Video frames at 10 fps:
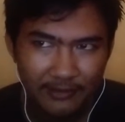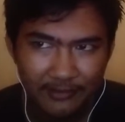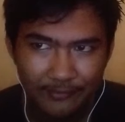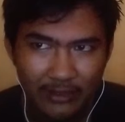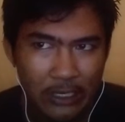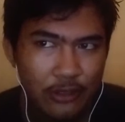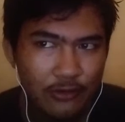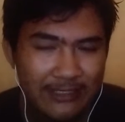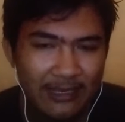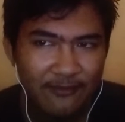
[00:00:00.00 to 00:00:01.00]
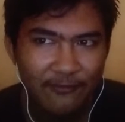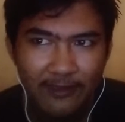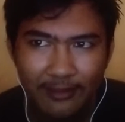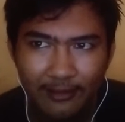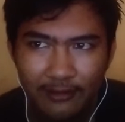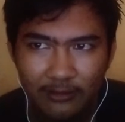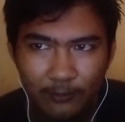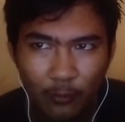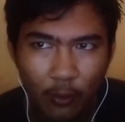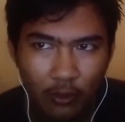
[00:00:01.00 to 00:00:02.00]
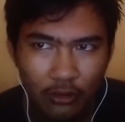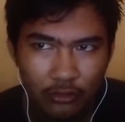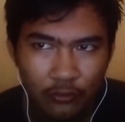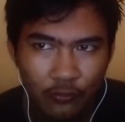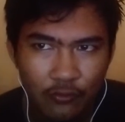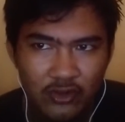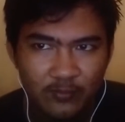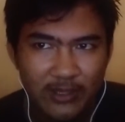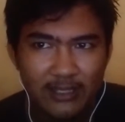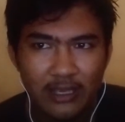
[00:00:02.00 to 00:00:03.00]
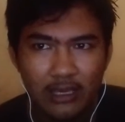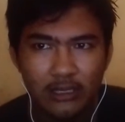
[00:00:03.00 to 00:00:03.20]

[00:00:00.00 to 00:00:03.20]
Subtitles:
They usually feel bored to do speaking